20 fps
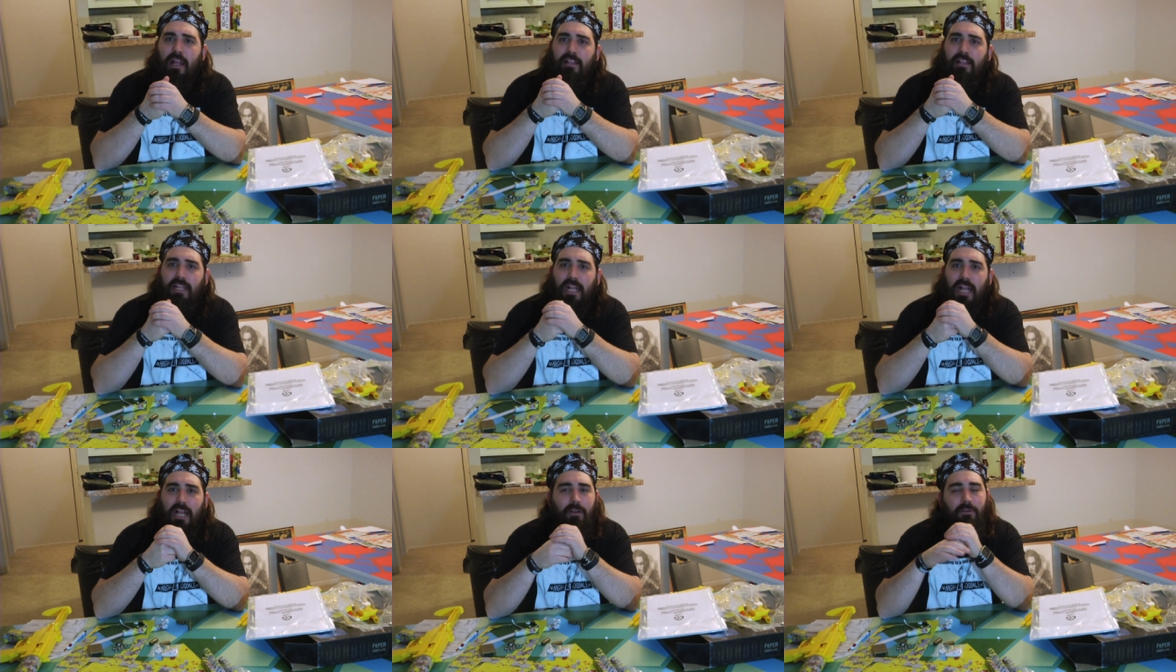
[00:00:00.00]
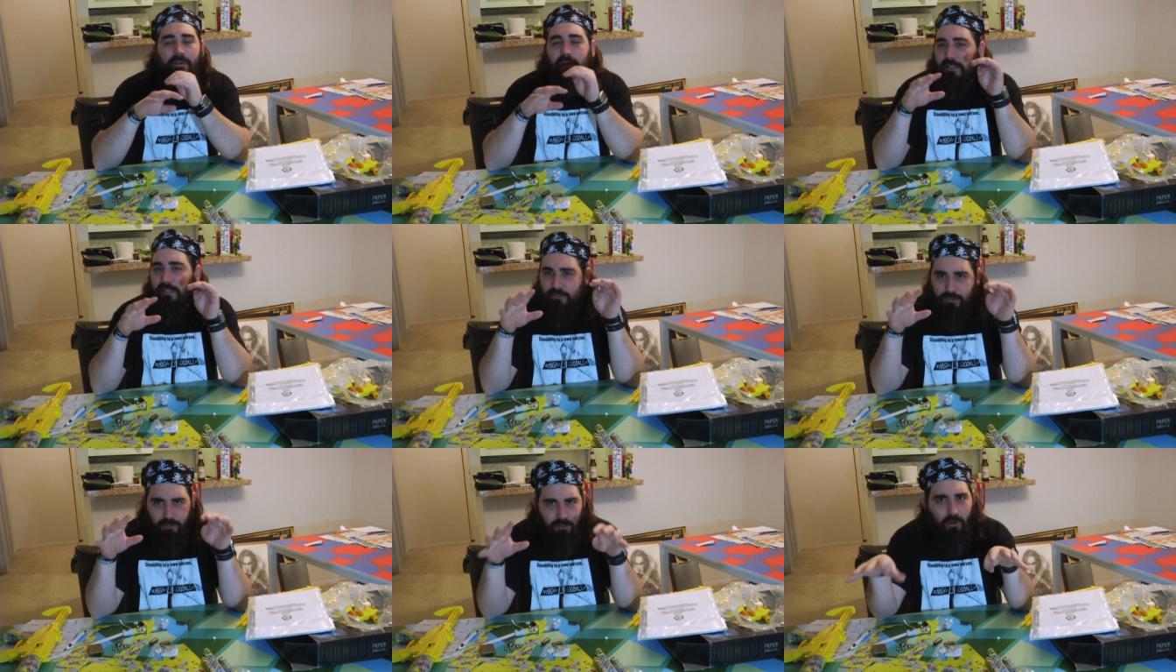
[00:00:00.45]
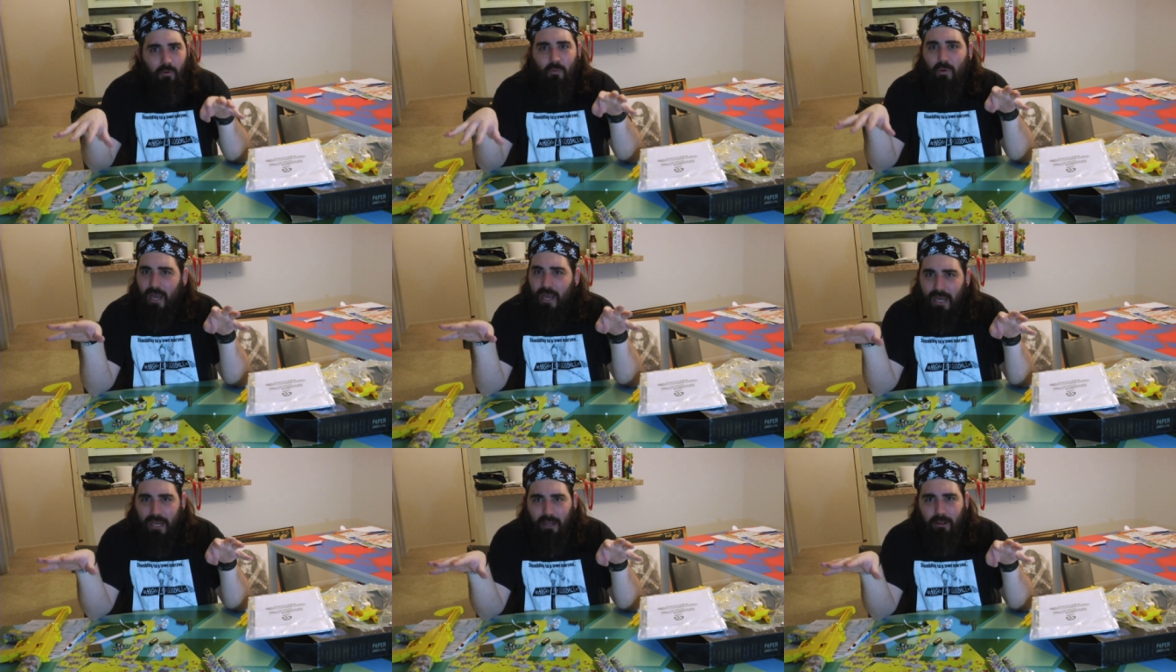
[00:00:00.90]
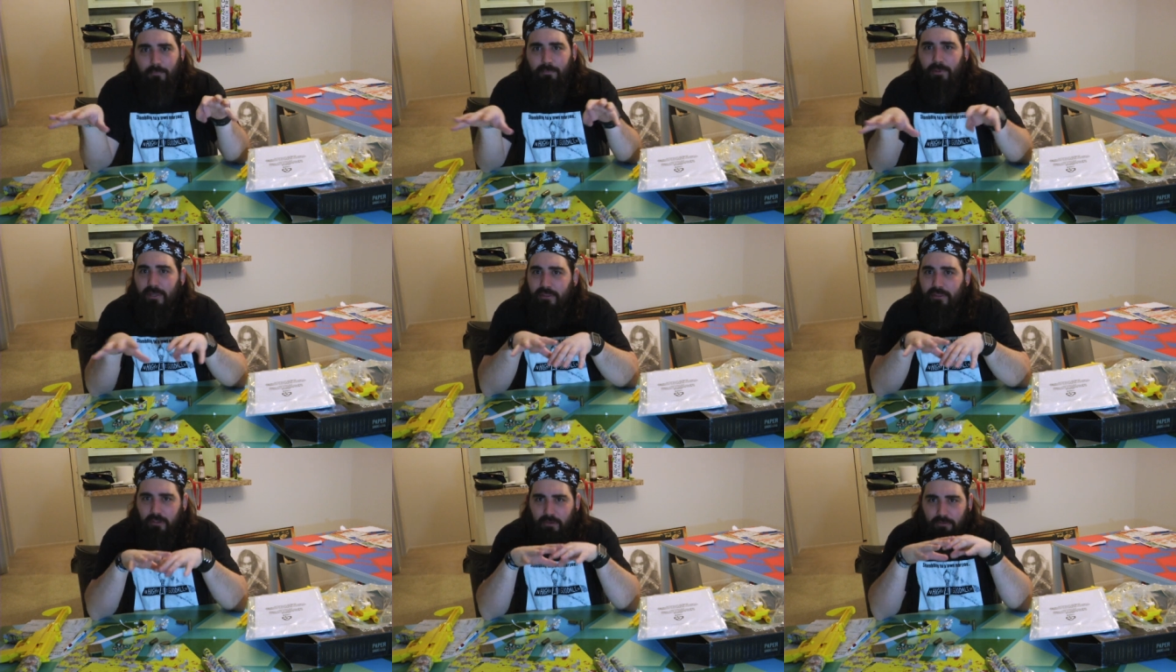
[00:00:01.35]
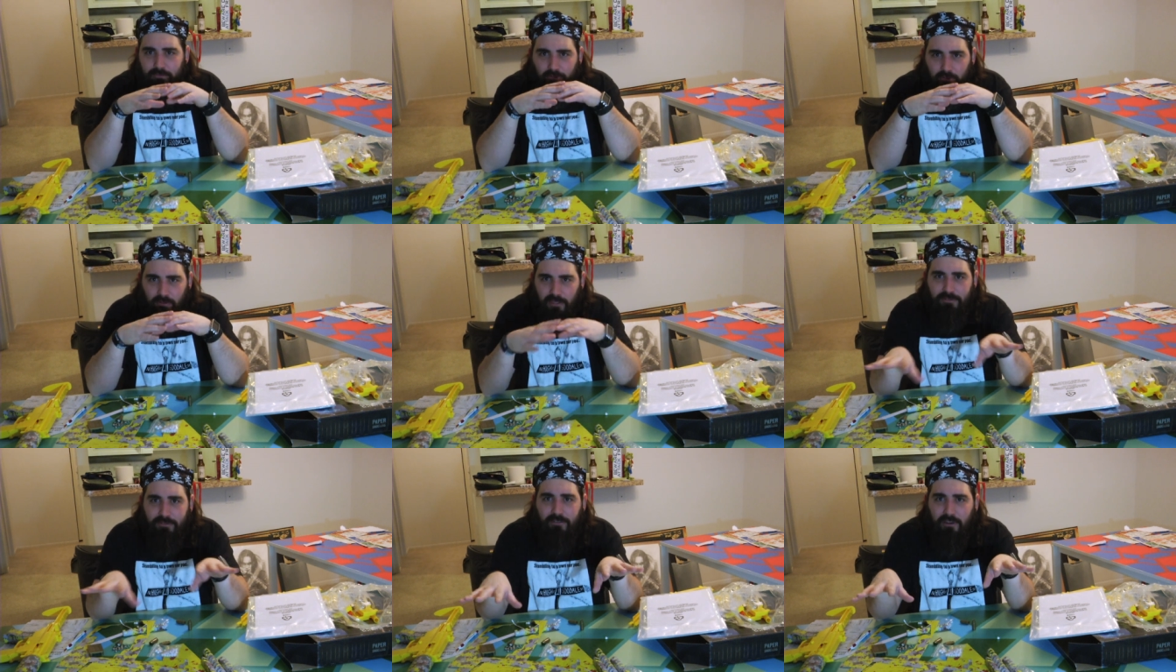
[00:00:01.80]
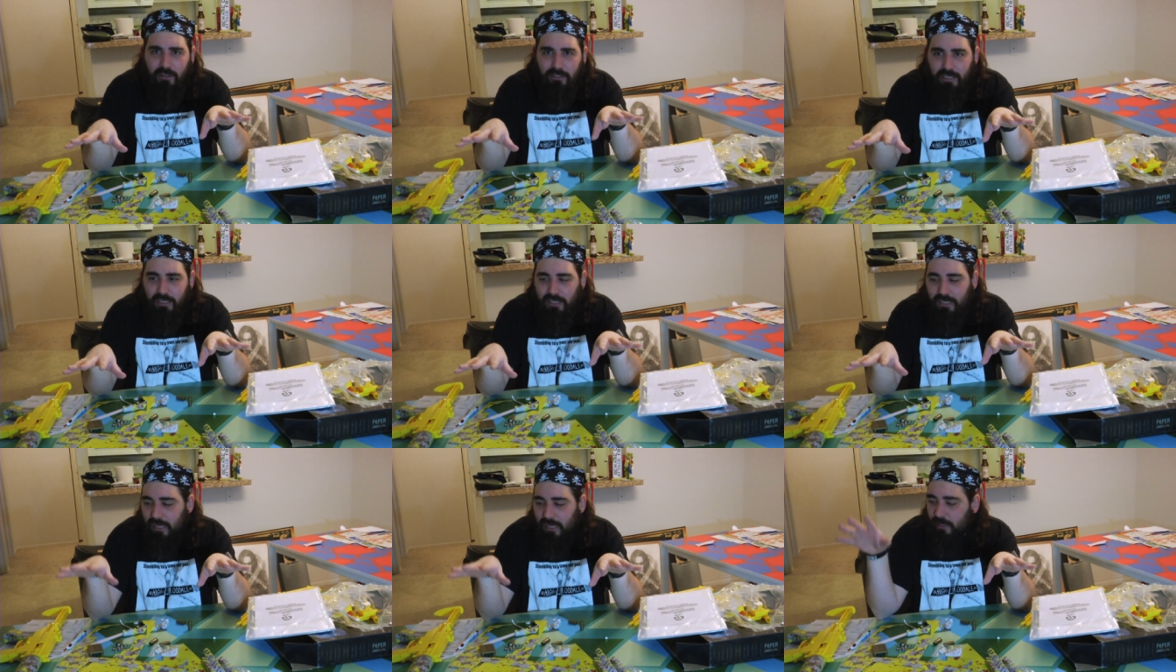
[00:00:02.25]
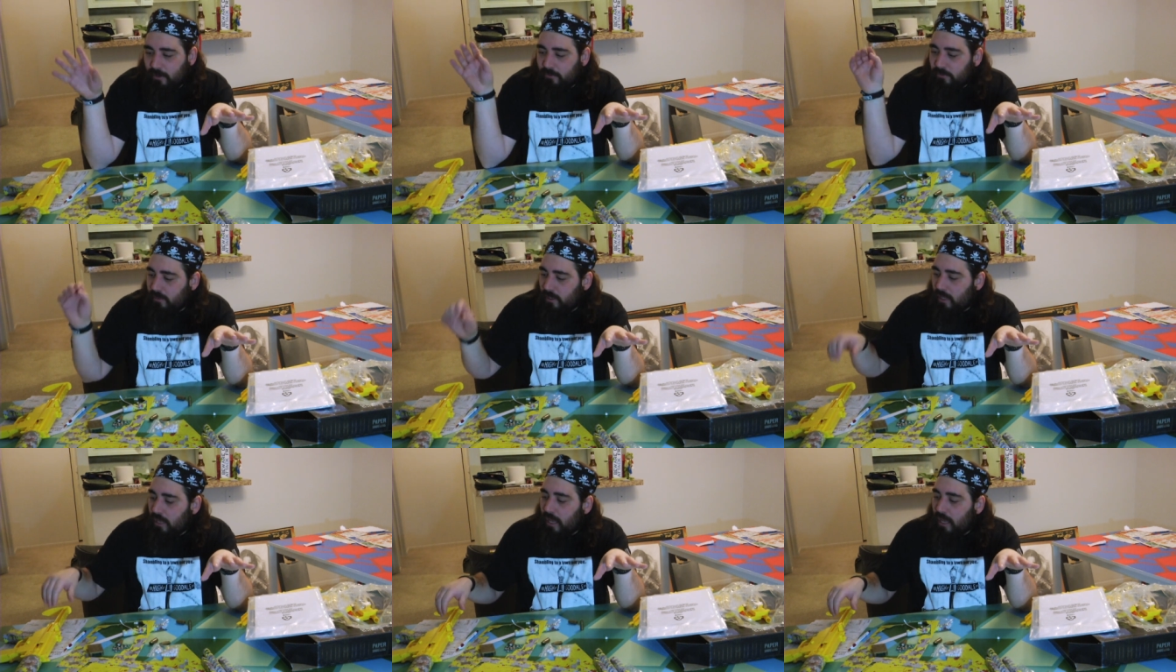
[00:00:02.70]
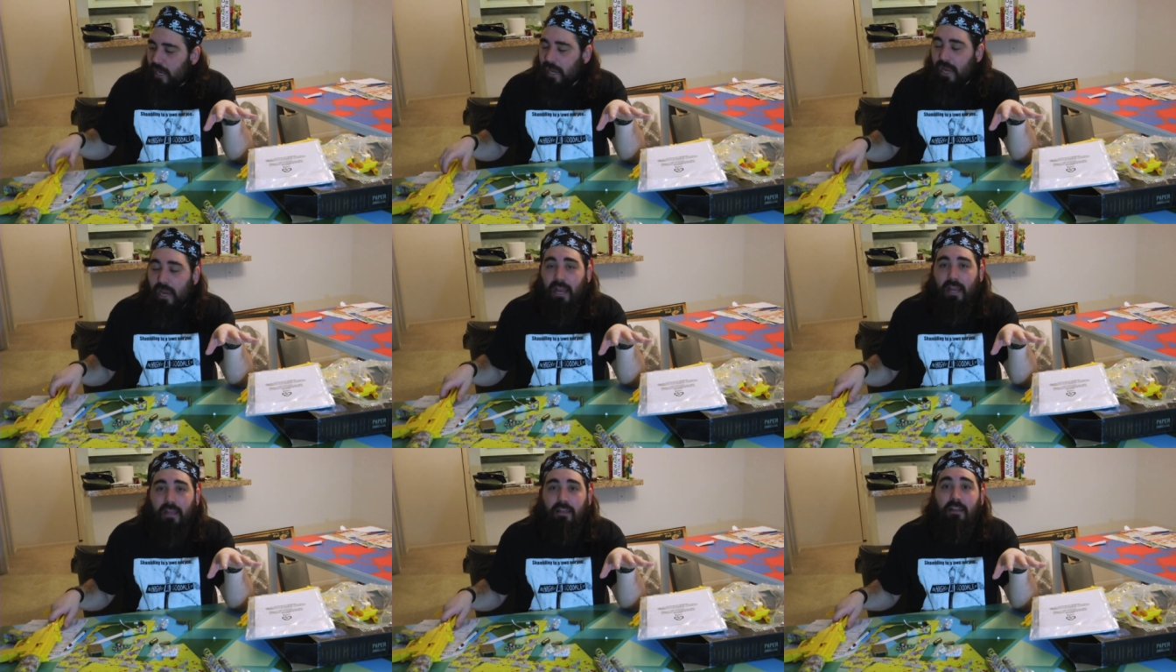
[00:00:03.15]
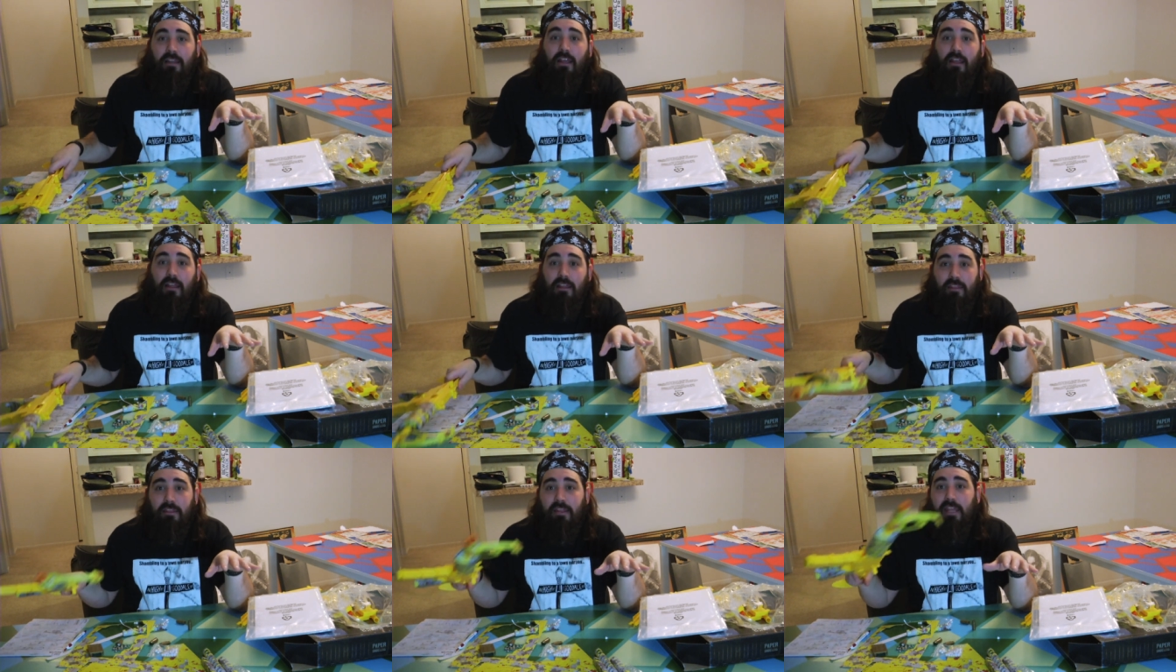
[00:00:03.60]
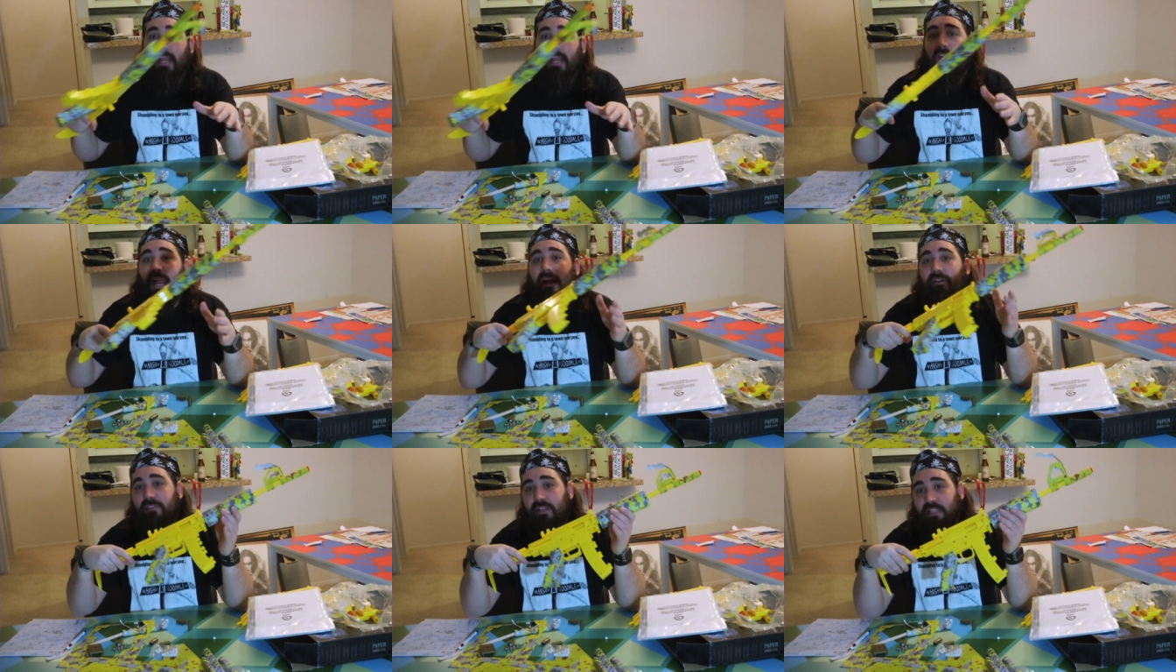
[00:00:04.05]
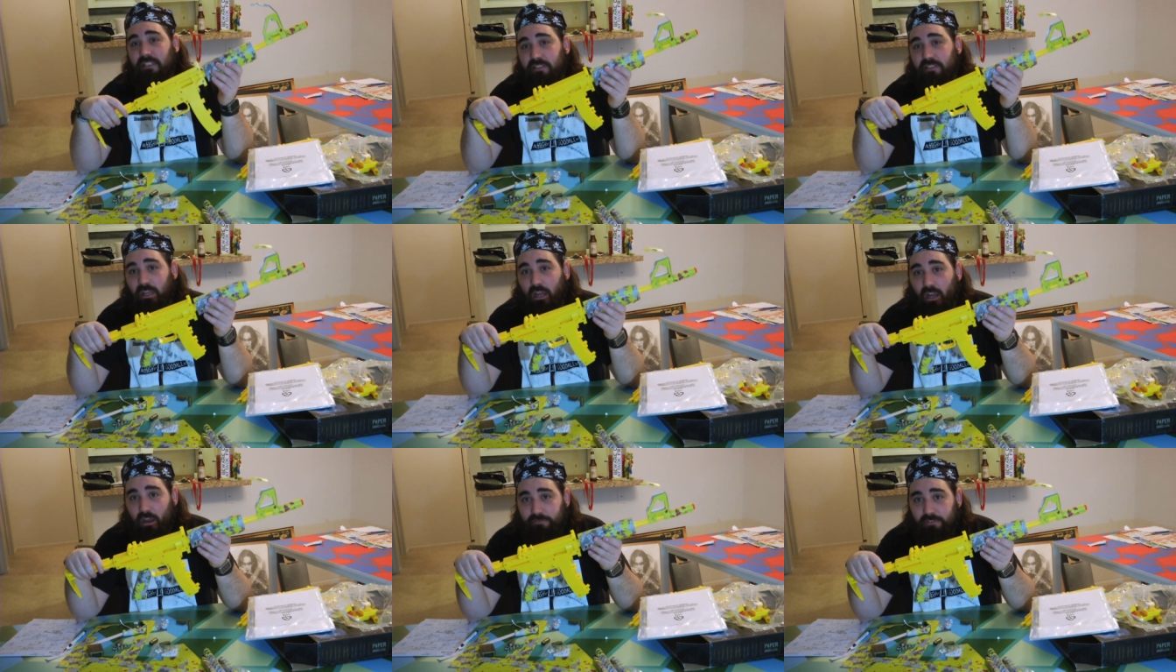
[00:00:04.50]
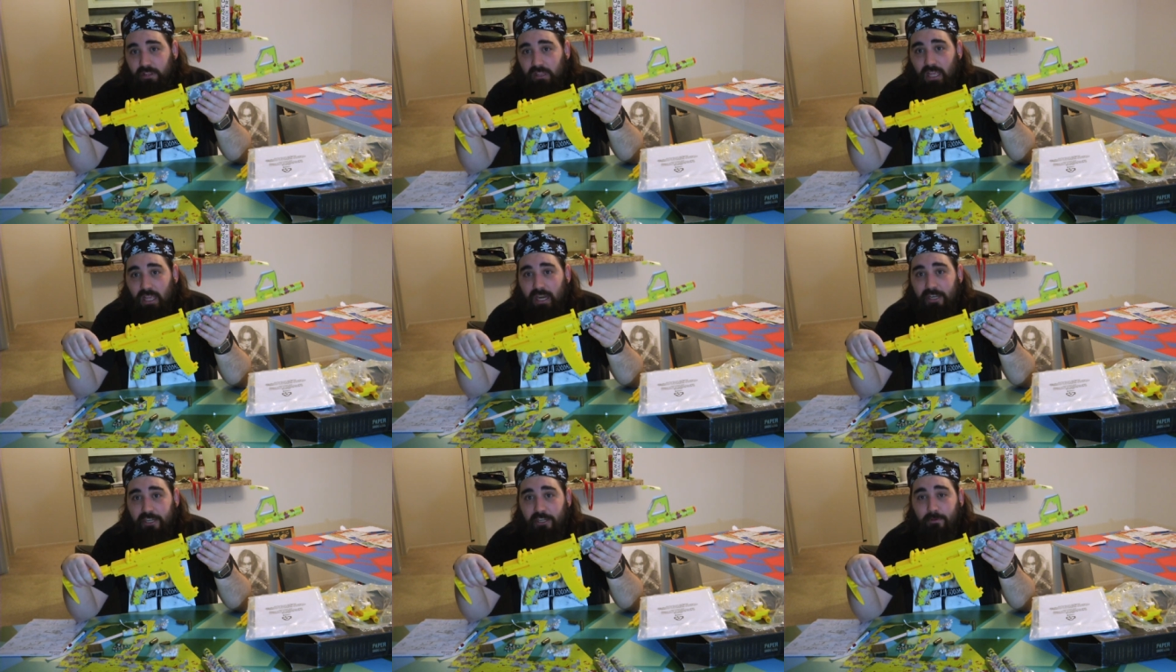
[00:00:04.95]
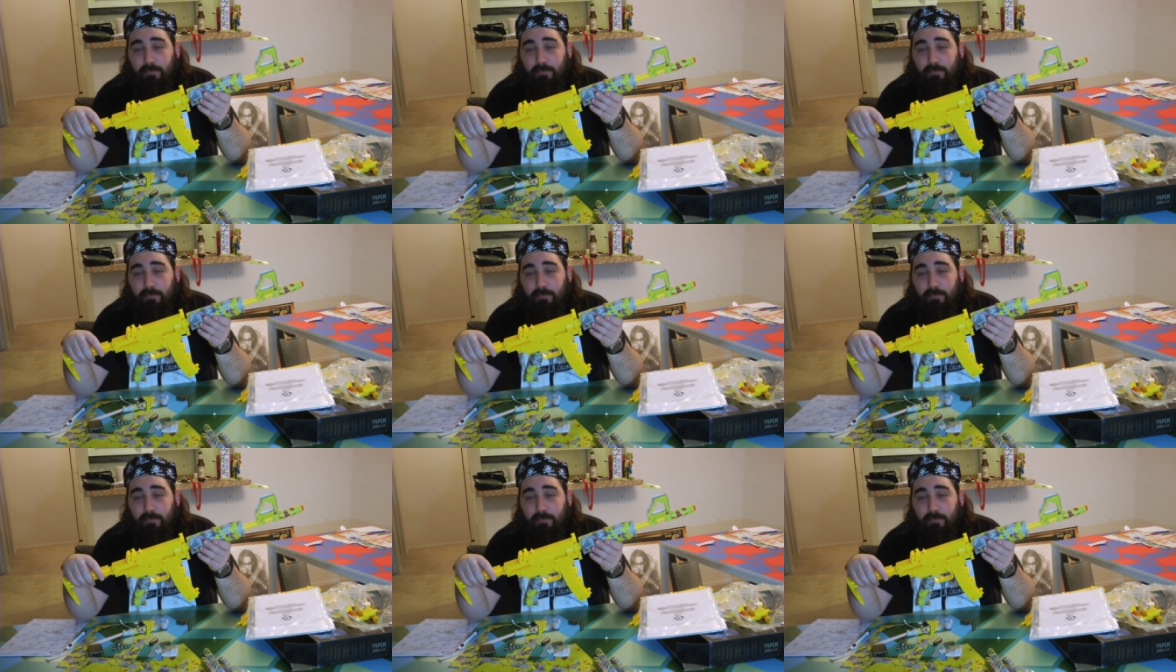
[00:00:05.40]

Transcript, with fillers: Now, it took a while, but they're fully funded now, and they have these off the line.